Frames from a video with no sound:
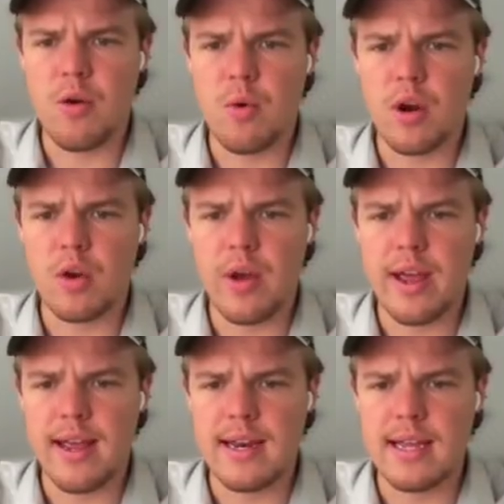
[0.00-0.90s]
gonna go
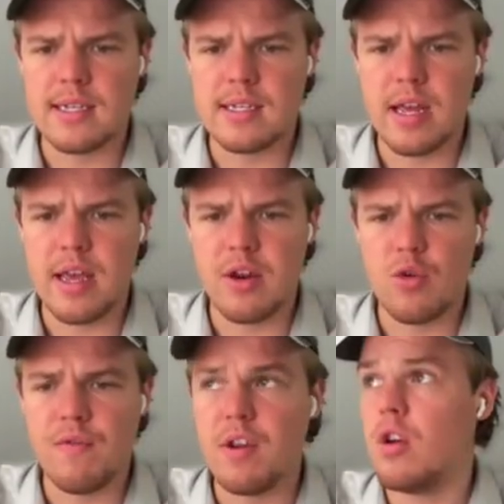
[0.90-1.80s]
ahead and say
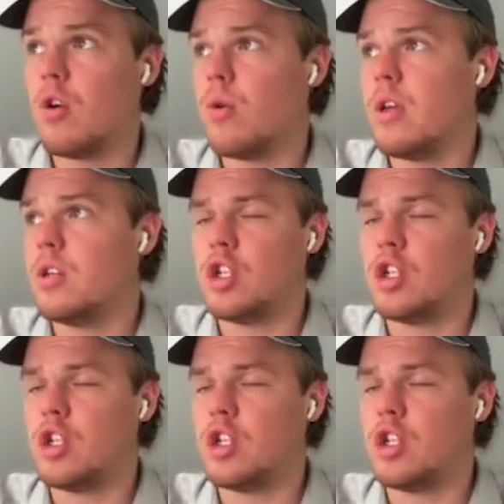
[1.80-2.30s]
new video in